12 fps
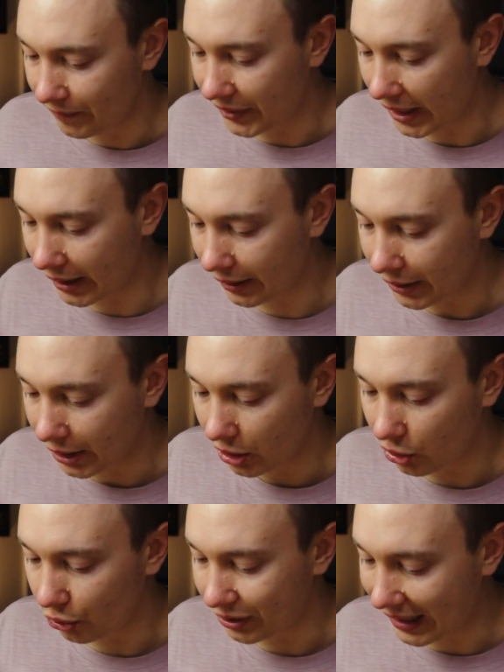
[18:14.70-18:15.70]
then
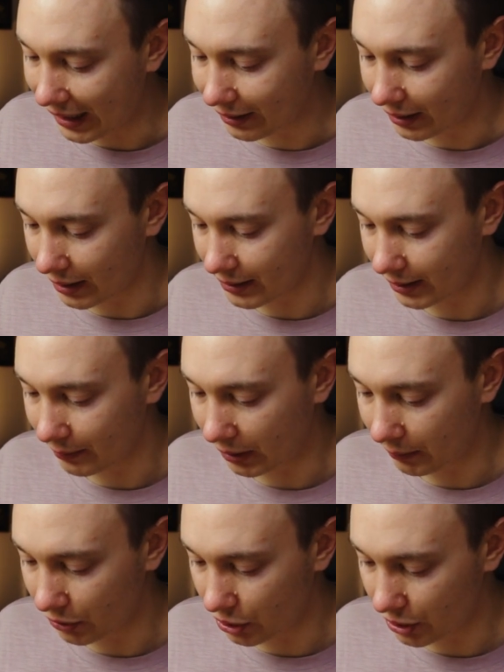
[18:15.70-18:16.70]
create custom
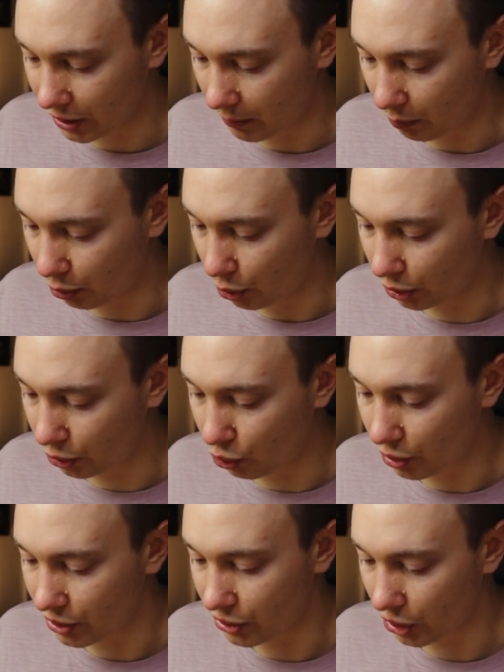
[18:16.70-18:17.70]
images and put
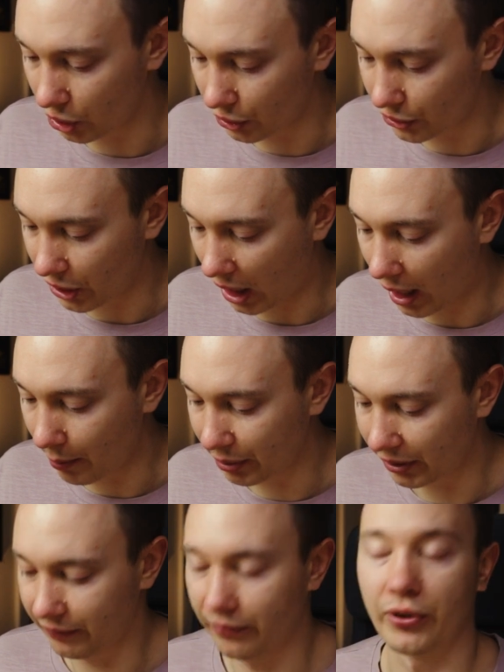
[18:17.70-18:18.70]
results up
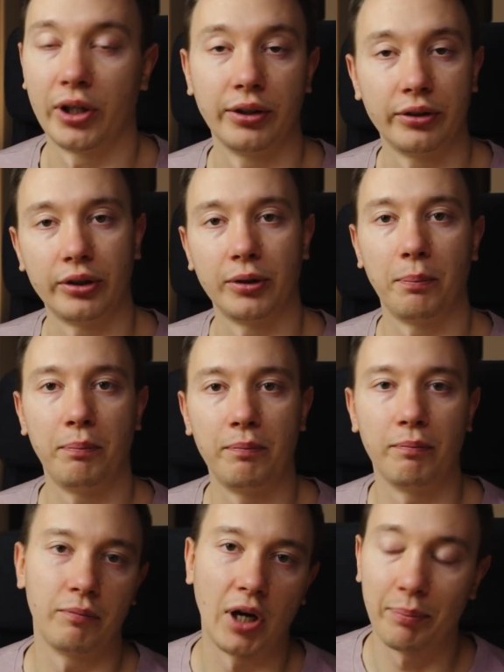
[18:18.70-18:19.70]
in front
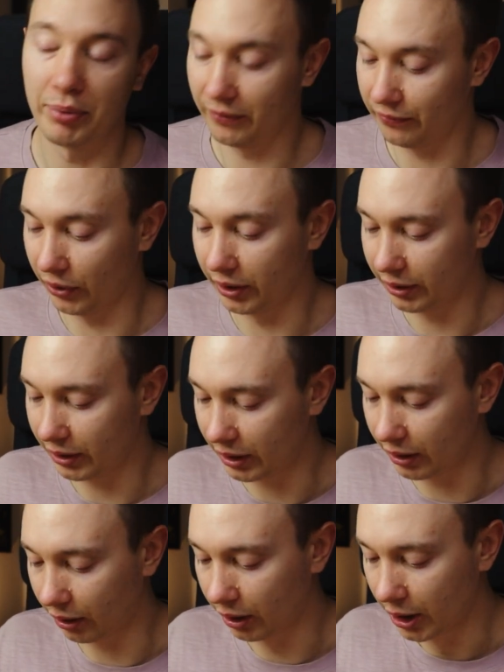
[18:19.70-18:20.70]

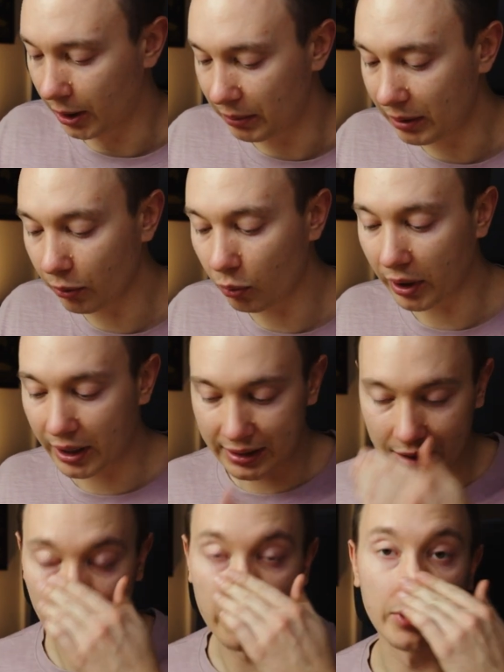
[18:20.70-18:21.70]
here. People want to
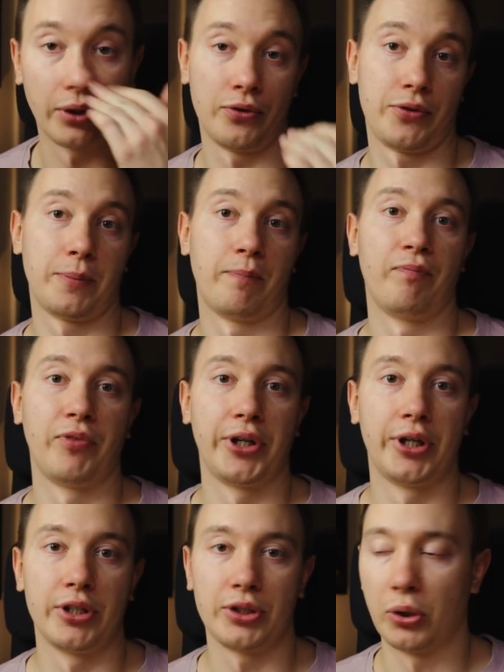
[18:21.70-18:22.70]
see results.
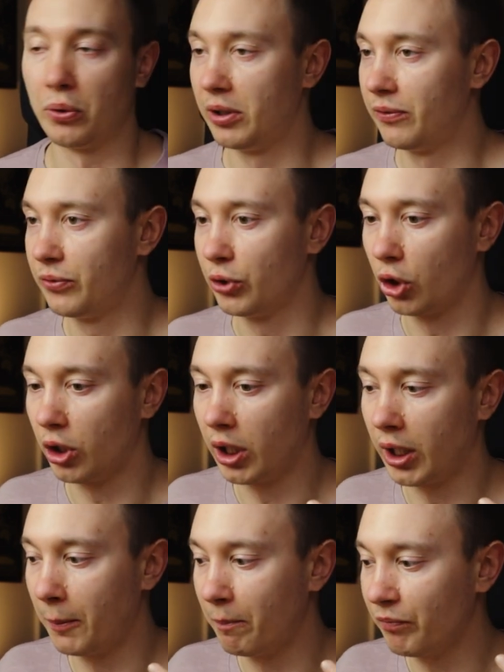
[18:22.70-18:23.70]
So if you're
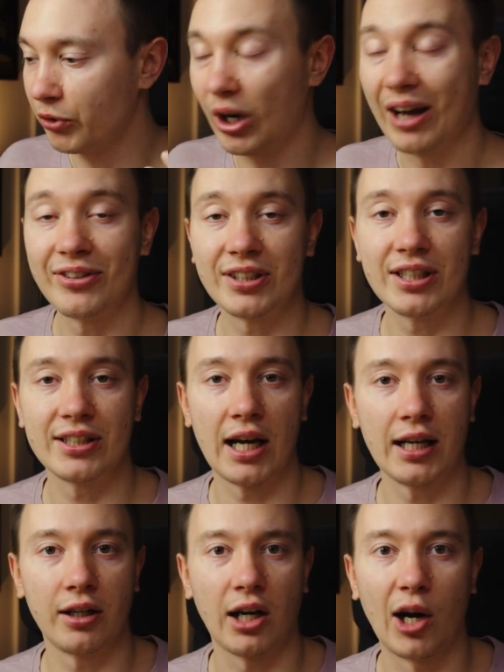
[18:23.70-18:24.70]
a graphic
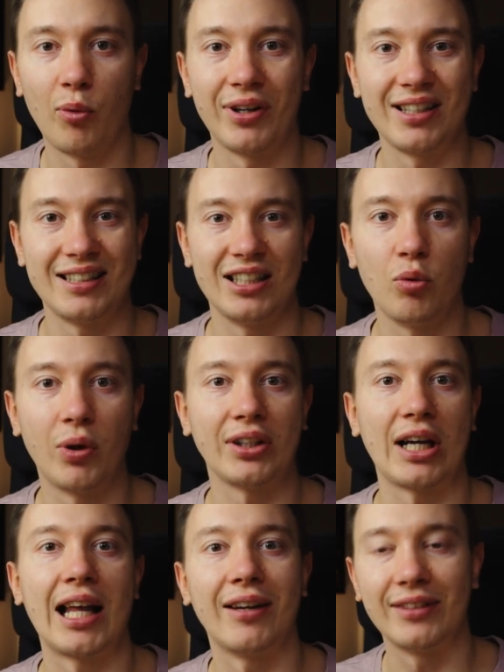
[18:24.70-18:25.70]
designer, I want to see what
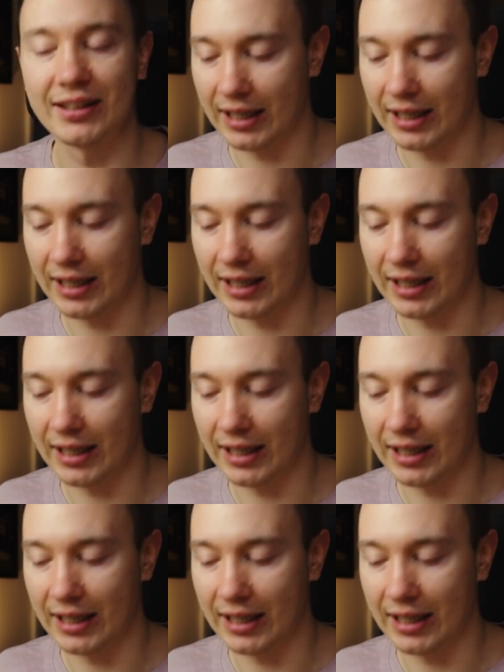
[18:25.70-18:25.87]
kind of